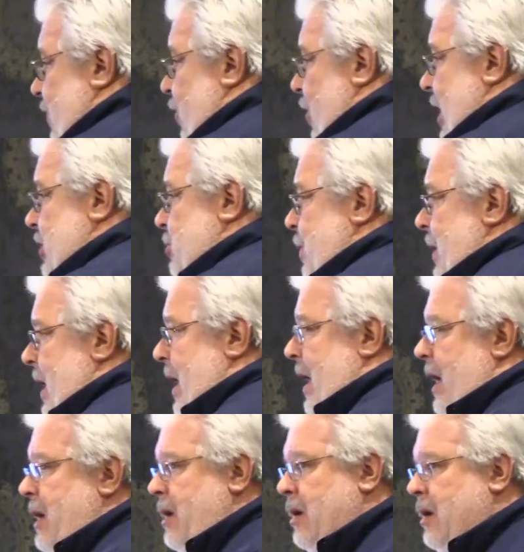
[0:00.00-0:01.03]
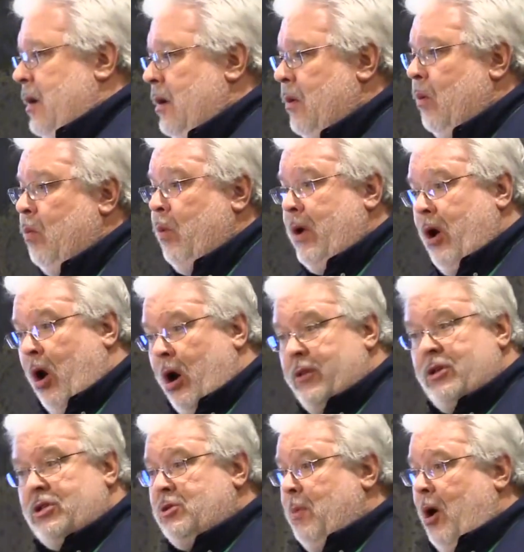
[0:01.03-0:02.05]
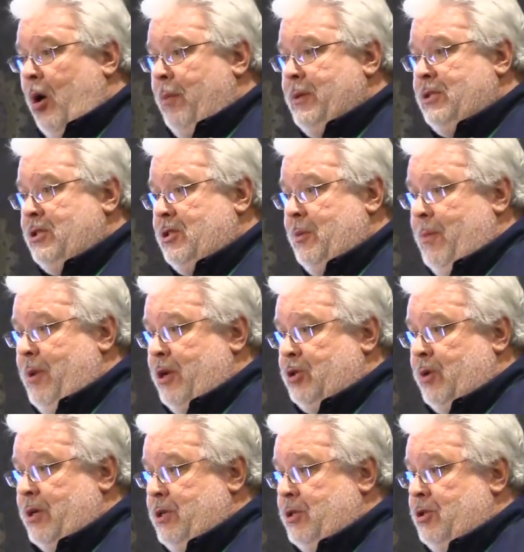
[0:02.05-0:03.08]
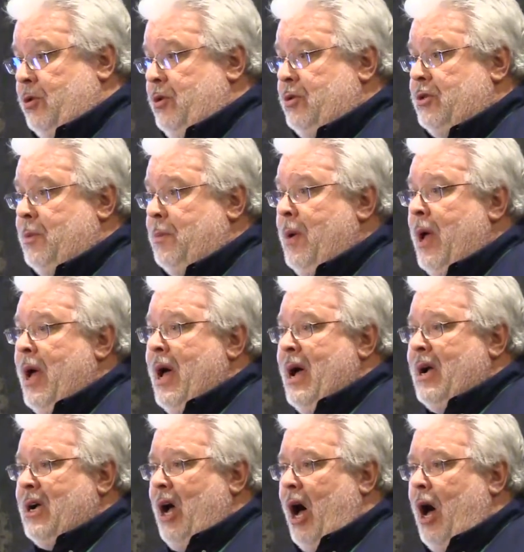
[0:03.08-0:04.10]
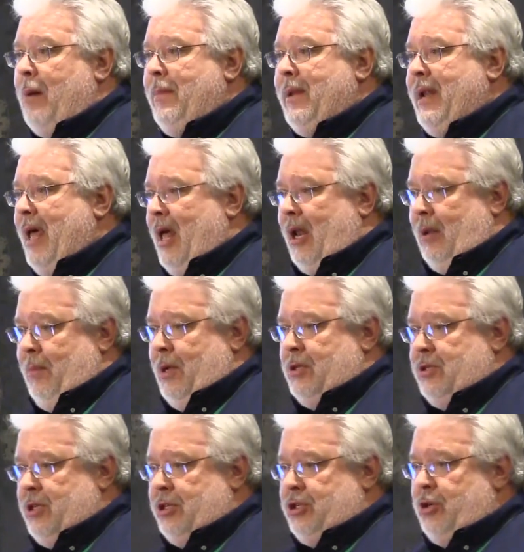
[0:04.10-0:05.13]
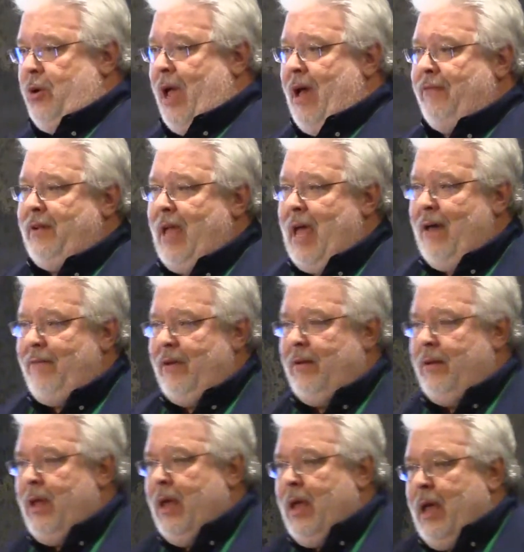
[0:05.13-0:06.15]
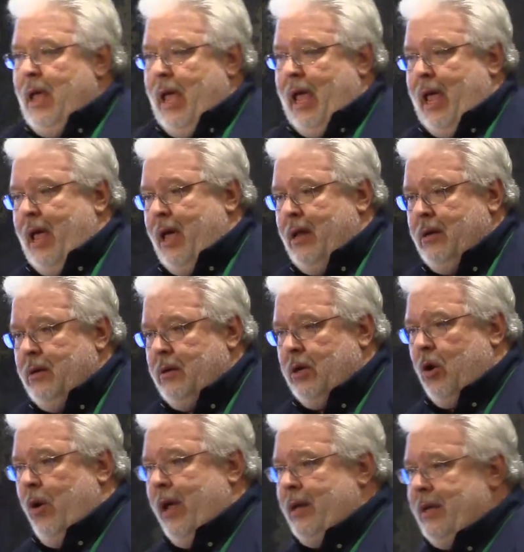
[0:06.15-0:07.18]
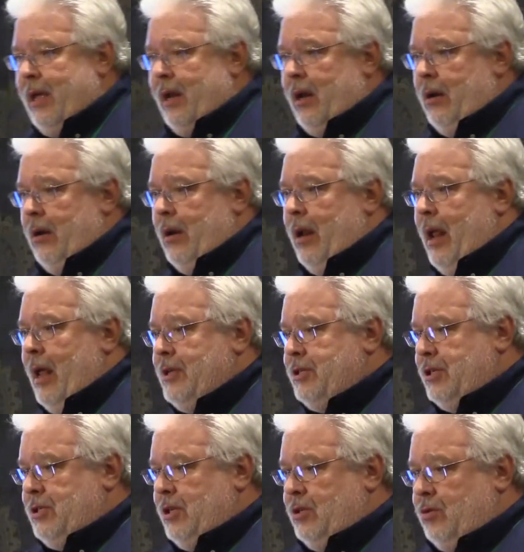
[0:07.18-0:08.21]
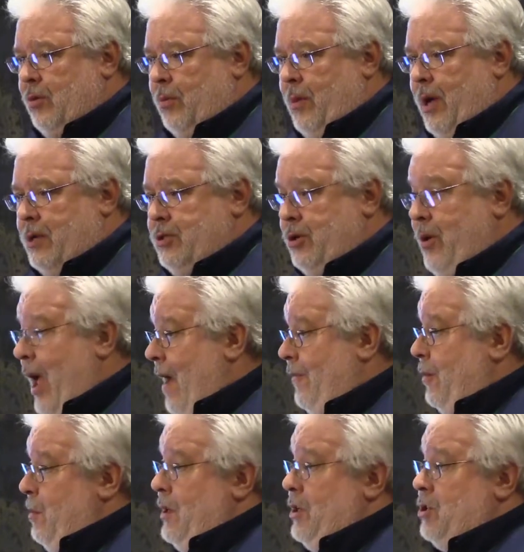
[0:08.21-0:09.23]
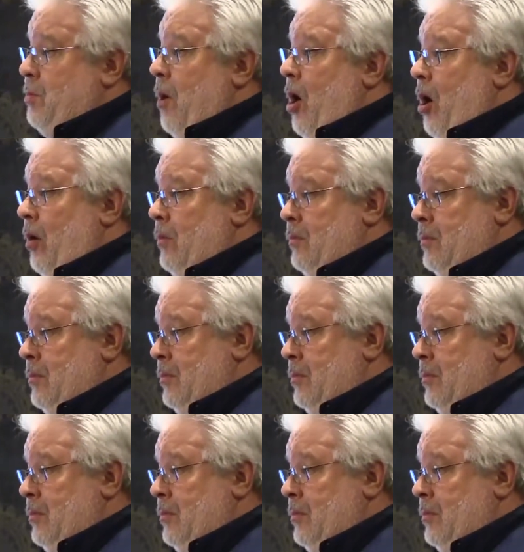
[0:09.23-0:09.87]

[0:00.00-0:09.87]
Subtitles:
for SBA, we are the Small Business Administration, so there's some common elements that you have to have in hand to go ahead and get assistance from us. You have to be small.